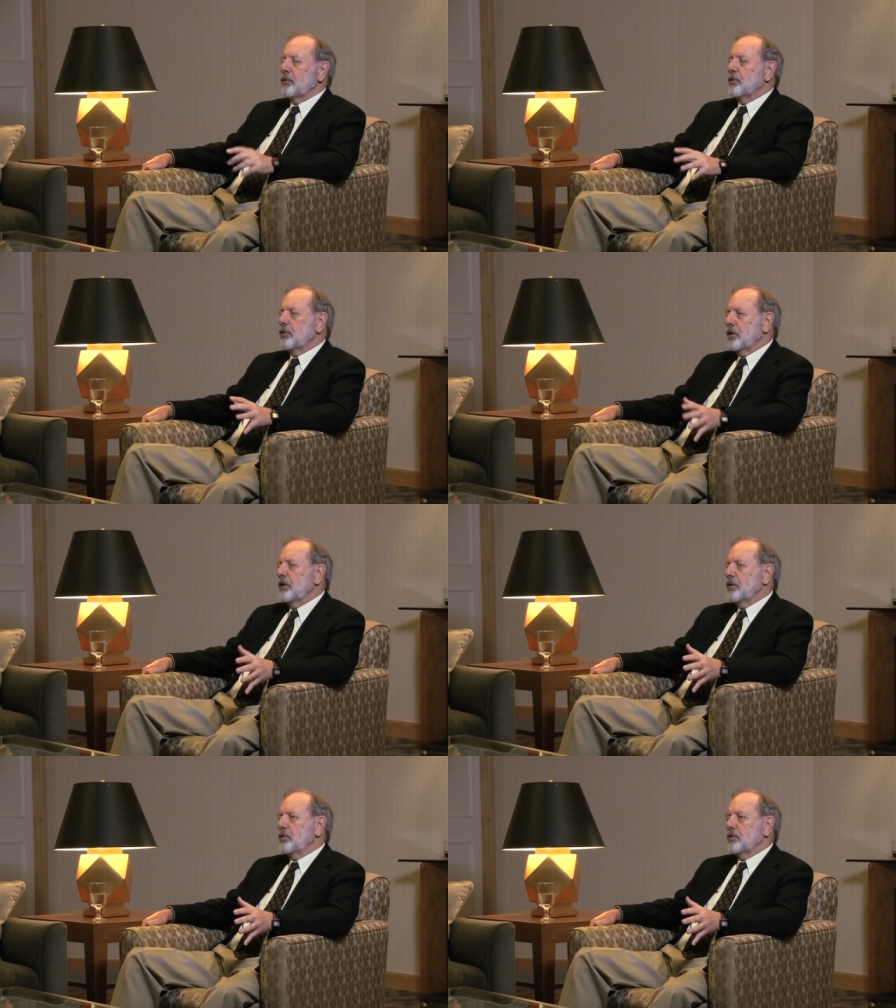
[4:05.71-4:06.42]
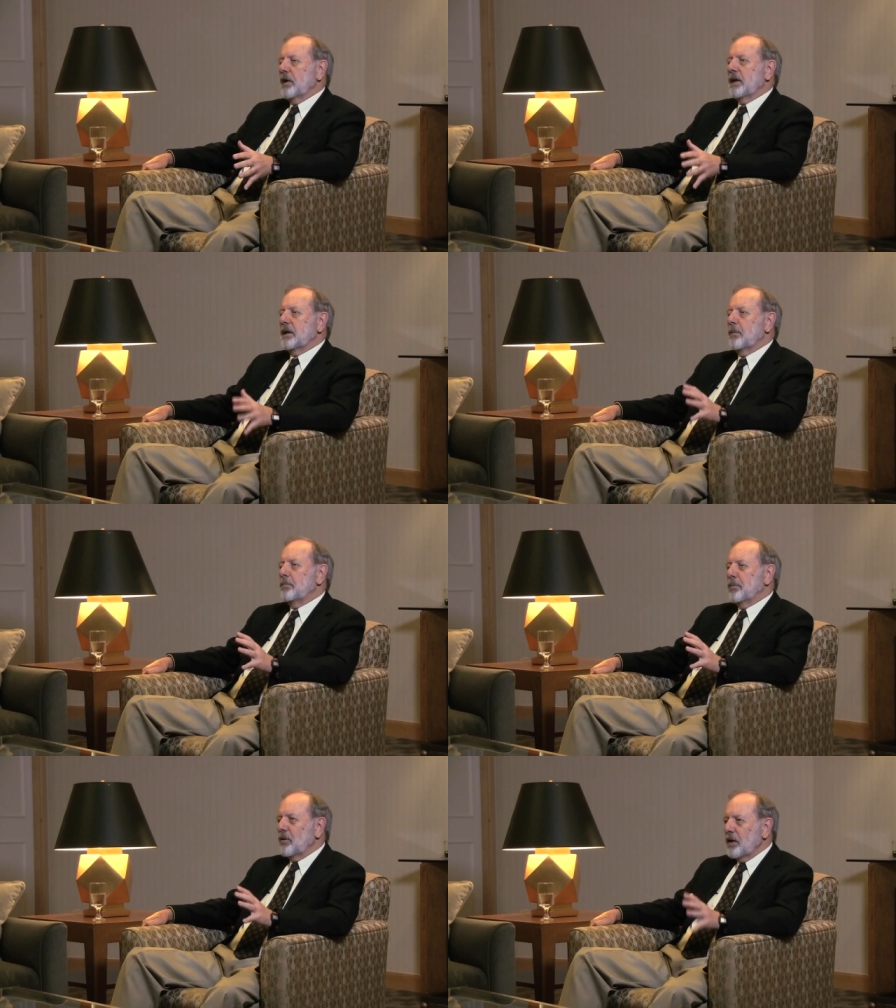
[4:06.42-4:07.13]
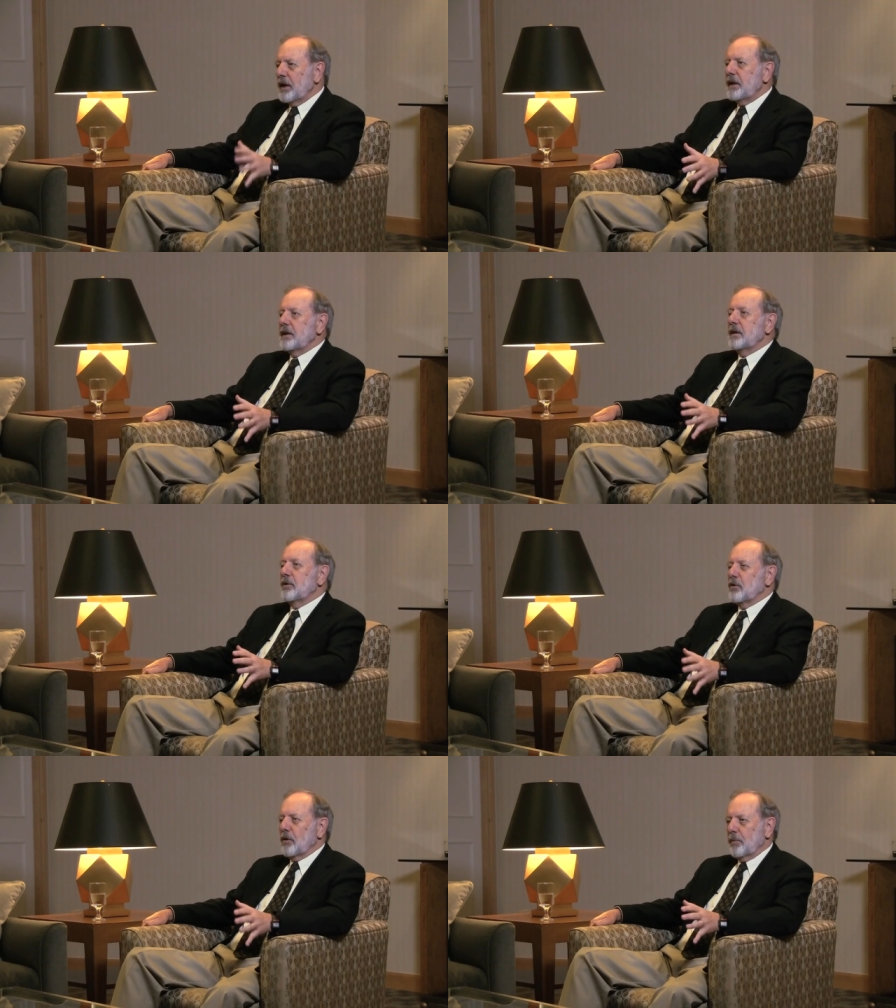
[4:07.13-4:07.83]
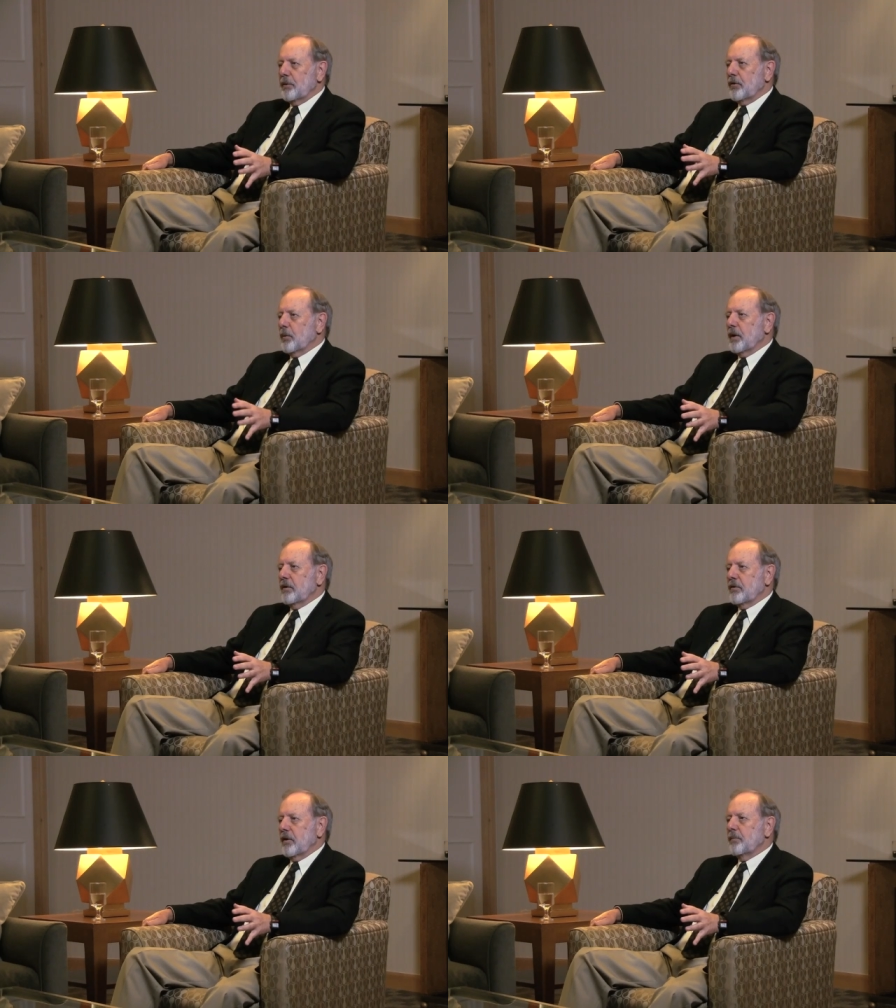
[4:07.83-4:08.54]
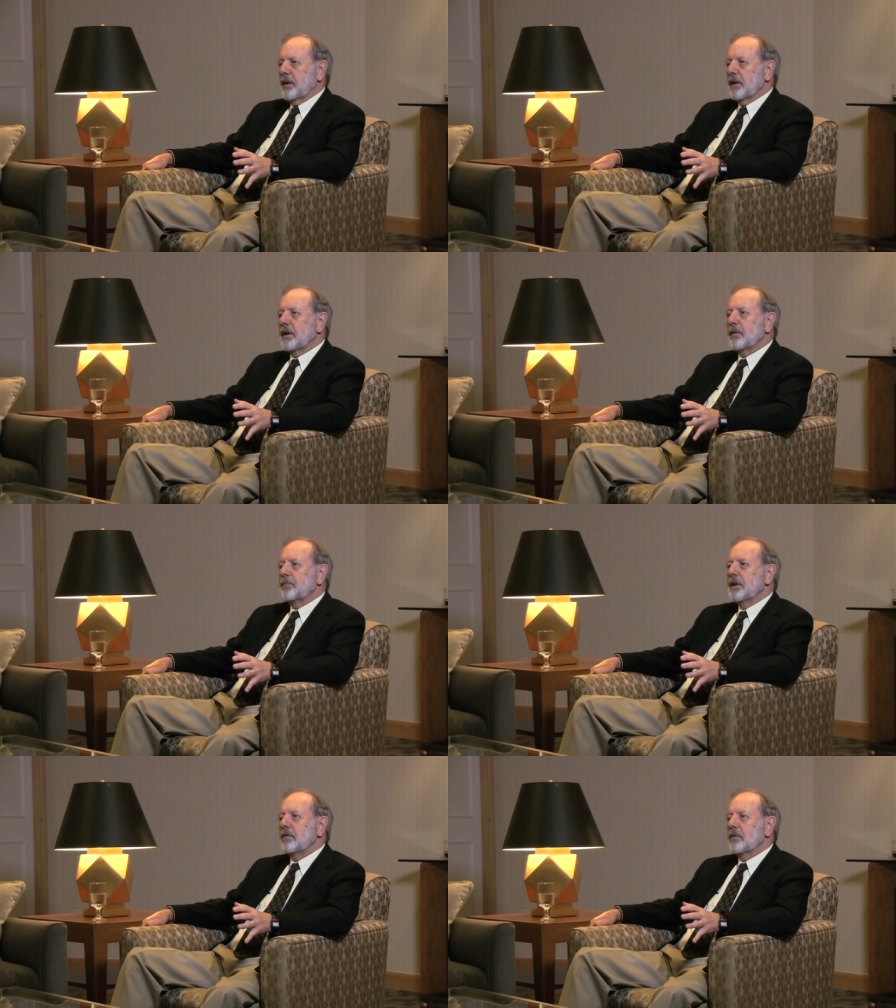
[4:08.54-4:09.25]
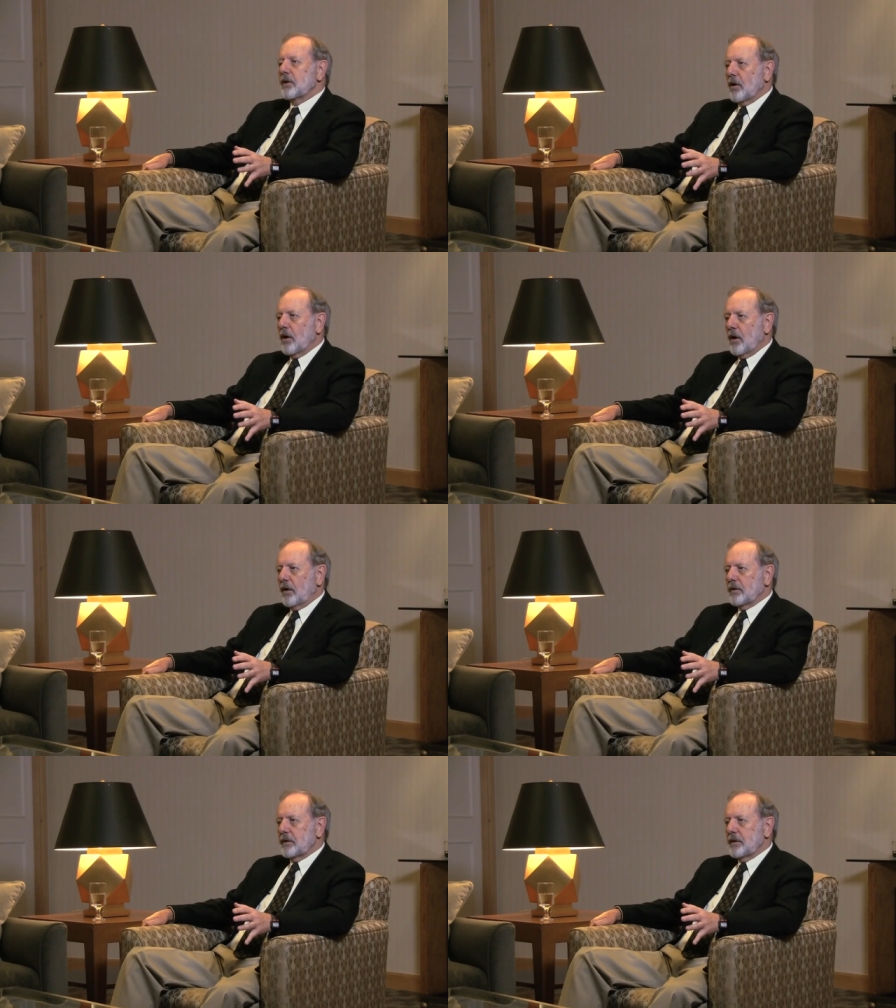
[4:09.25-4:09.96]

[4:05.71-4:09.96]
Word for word: And retrieval strength completely determines whether something can be recalled.